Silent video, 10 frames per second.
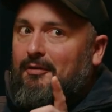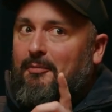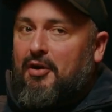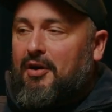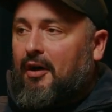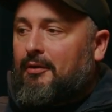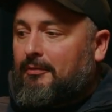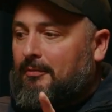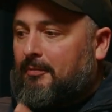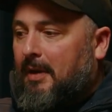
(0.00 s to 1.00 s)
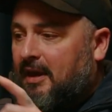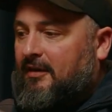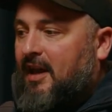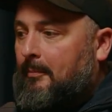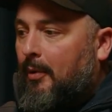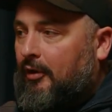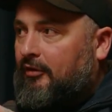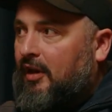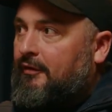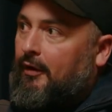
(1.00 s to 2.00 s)
Muhdo hits that box
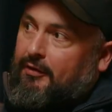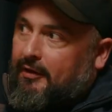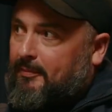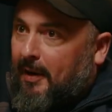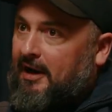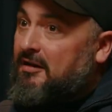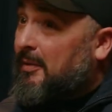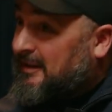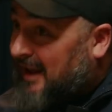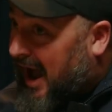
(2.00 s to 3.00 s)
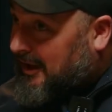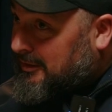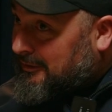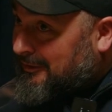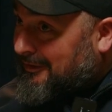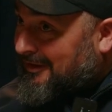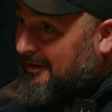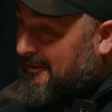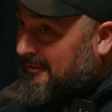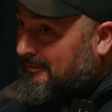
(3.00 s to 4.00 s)
that if I was to explain it to my dad,
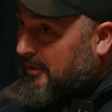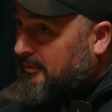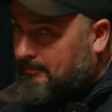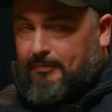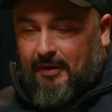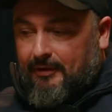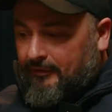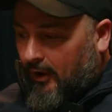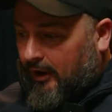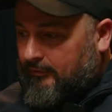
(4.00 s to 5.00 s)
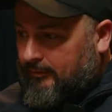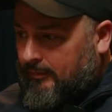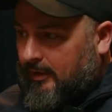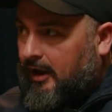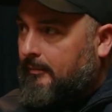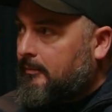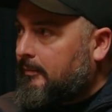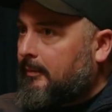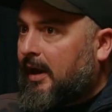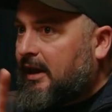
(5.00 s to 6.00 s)
who's 75,
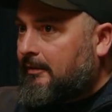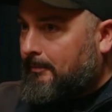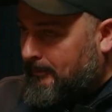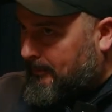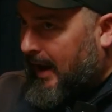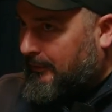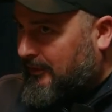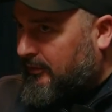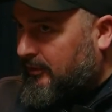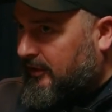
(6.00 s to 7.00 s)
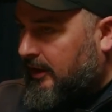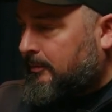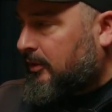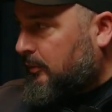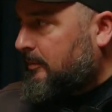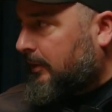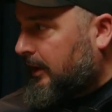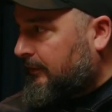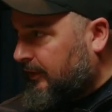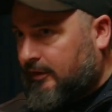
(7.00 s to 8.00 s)
he's about to do a test because we
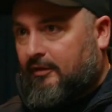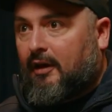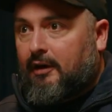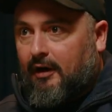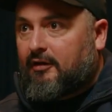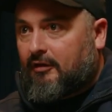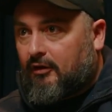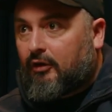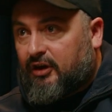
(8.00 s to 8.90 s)
believe his cellular age is a lot